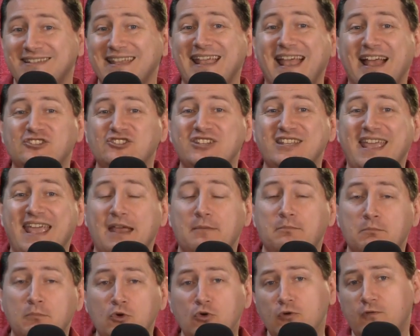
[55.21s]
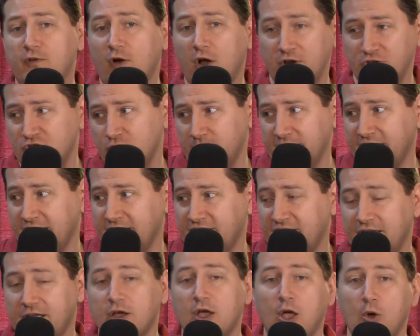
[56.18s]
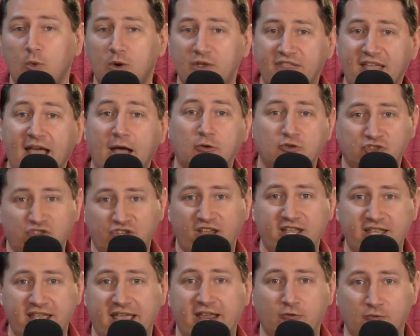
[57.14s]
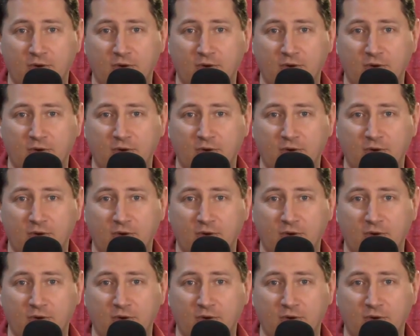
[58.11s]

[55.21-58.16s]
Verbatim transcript: they actually can't move on doing anything without J.K.